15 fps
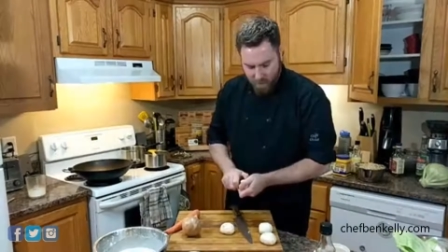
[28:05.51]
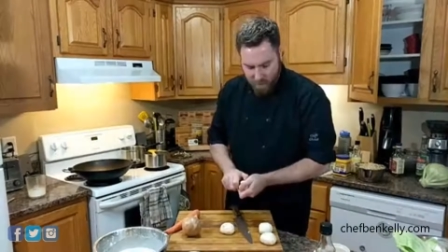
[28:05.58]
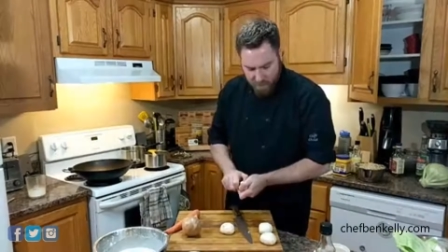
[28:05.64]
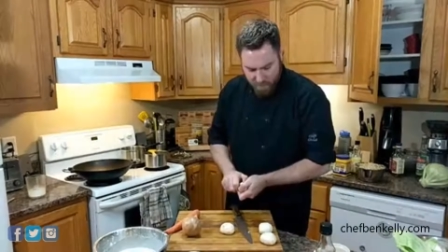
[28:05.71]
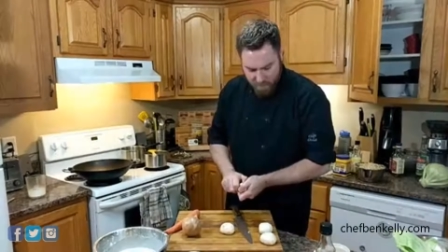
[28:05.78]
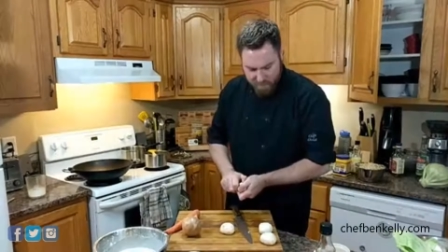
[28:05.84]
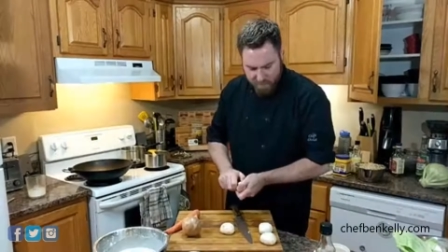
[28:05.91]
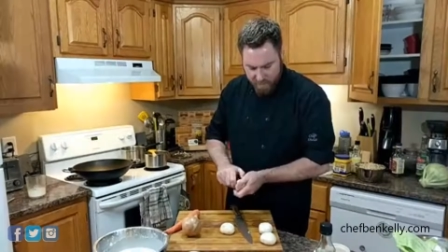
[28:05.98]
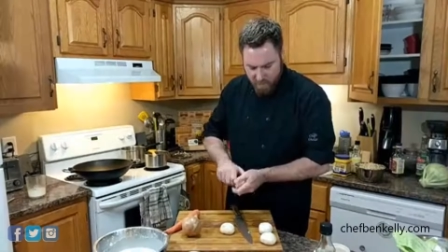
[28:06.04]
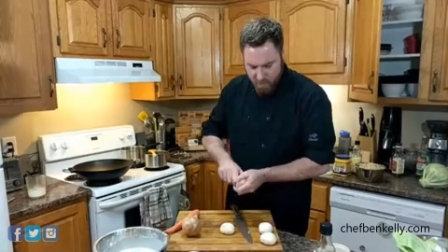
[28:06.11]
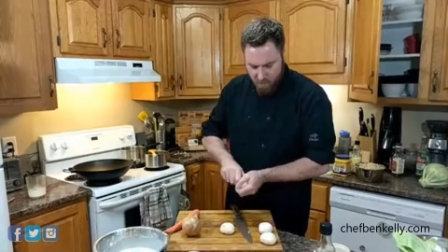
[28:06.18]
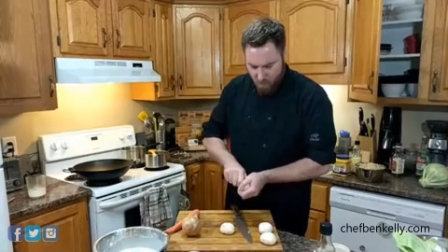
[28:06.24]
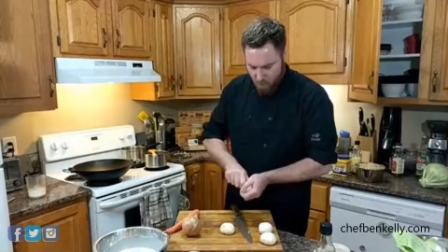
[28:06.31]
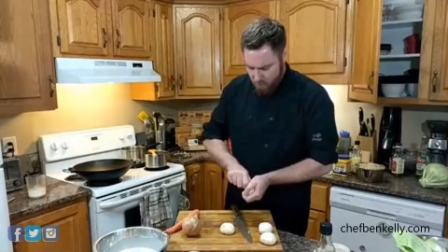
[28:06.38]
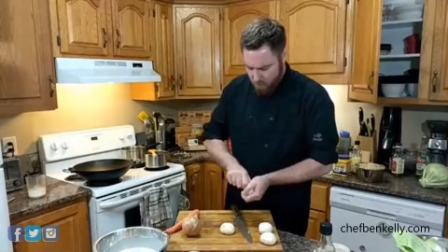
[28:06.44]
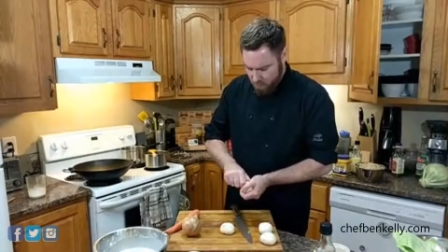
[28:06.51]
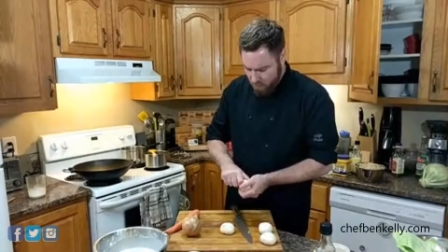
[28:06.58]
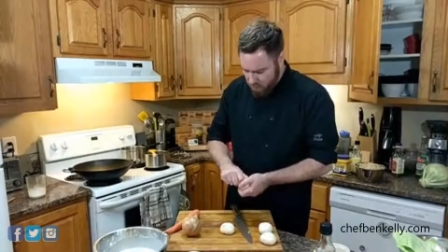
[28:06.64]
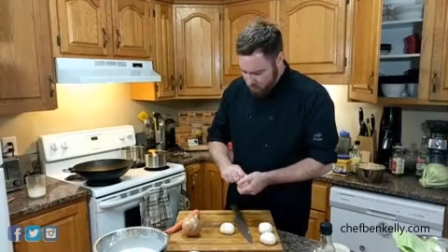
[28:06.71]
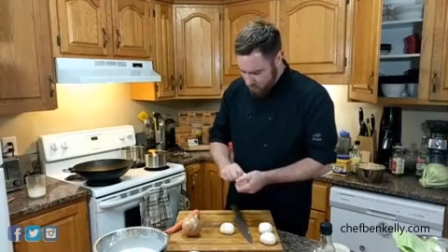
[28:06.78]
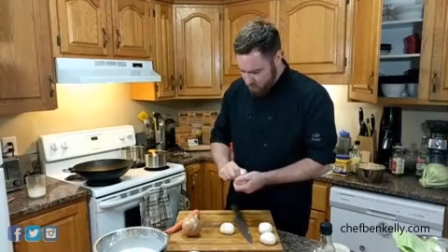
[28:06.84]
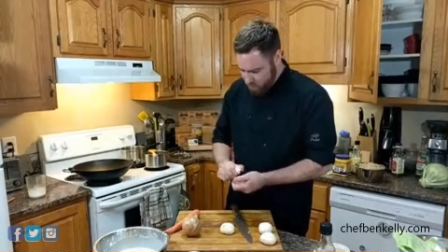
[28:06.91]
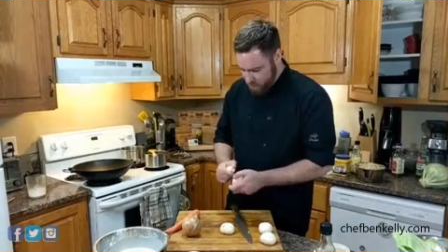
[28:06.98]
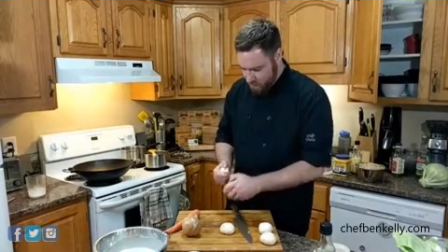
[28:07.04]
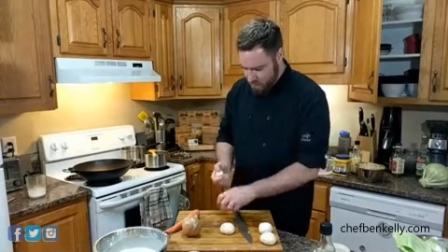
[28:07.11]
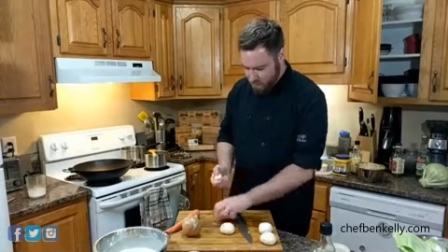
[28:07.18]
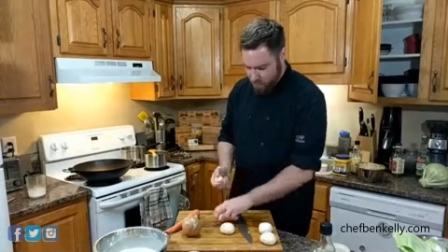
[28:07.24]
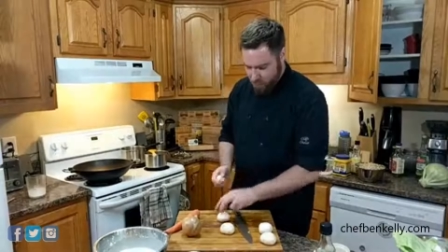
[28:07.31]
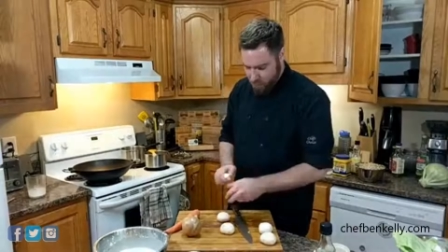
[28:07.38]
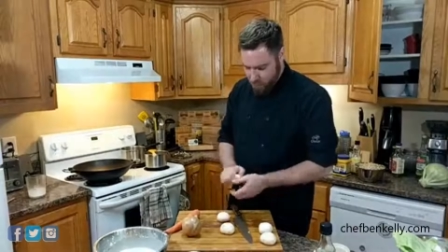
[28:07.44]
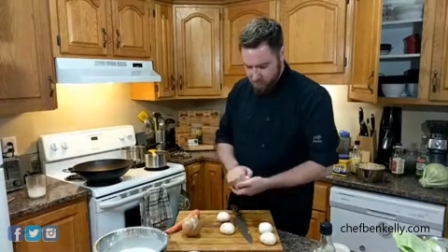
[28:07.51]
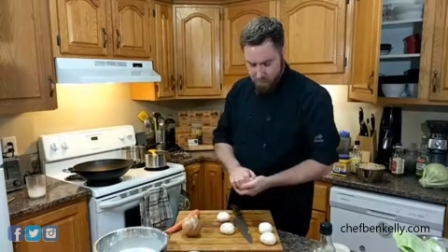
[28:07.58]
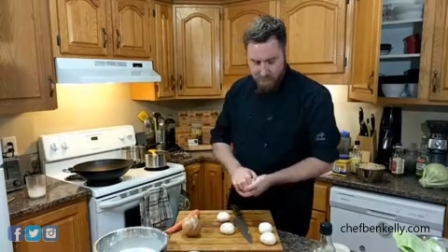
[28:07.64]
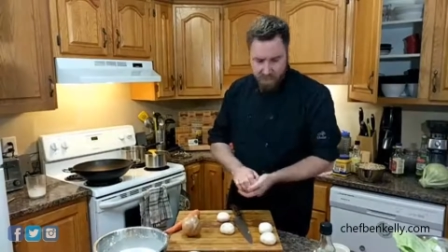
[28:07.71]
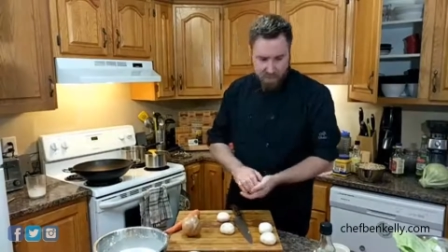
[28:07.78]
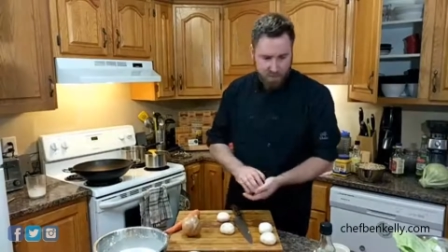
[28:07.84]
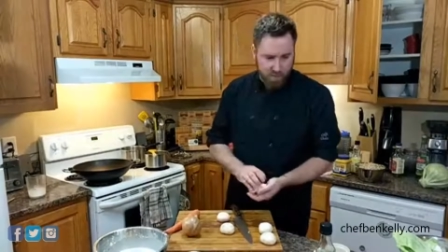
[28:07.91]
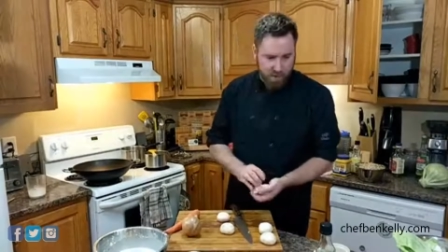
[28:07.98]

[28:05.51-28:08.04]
I said quarter the mushrooms, but these are pretty big,